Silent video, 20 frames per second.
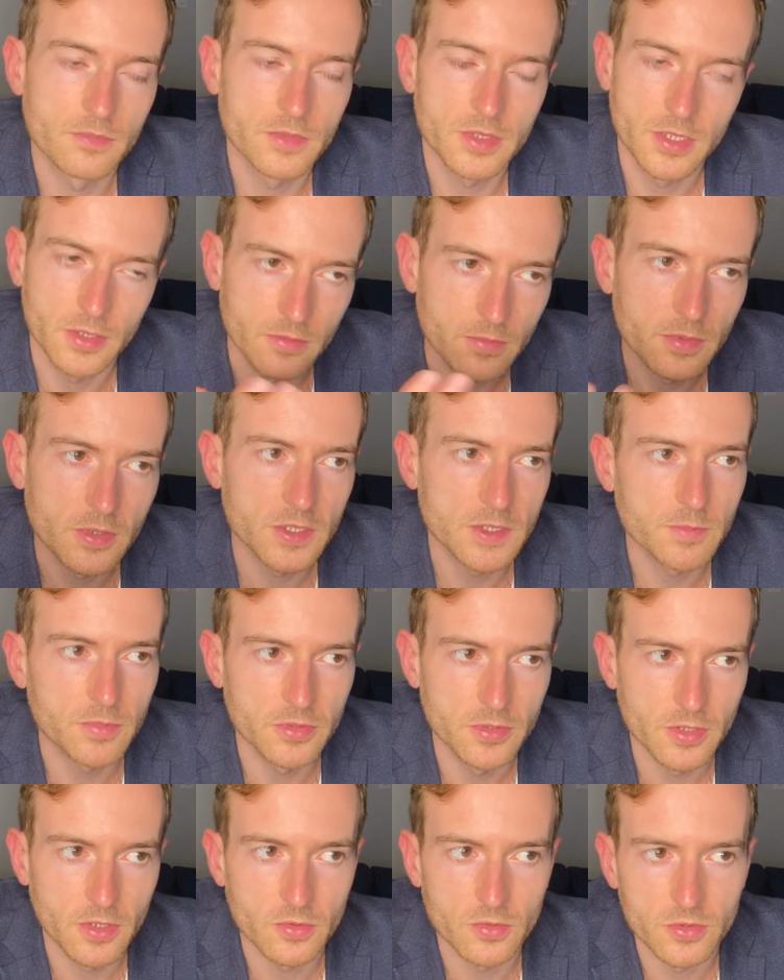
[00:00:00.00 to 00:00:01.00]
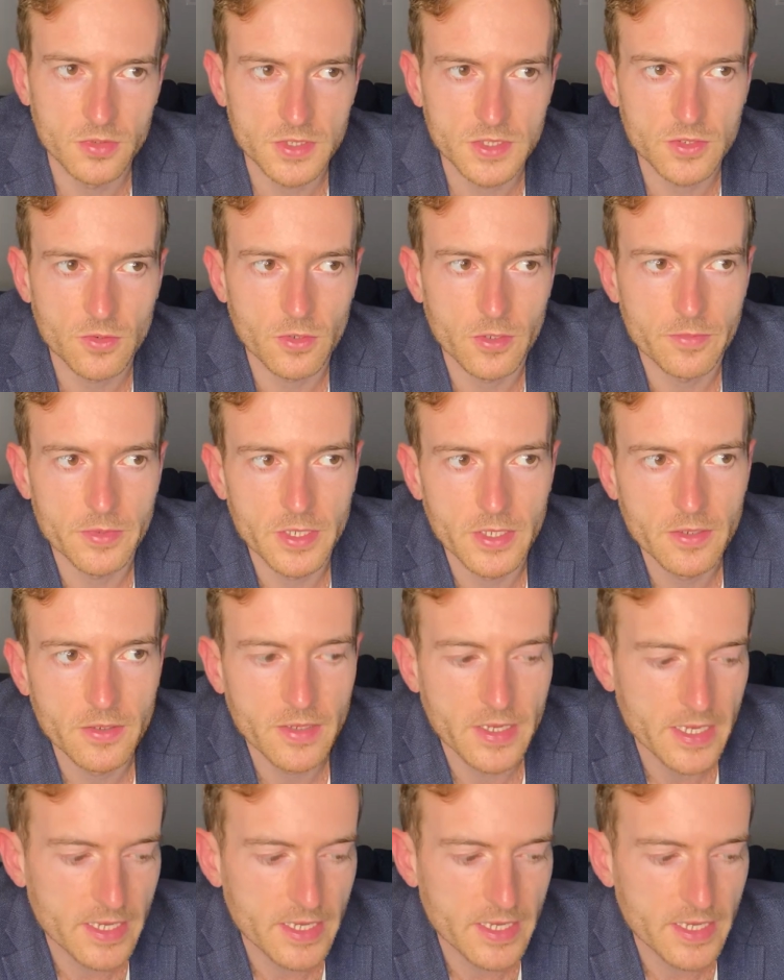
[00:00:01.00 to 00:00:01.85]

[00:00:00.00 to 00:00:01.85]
you know, because Pluto rules Scorpio.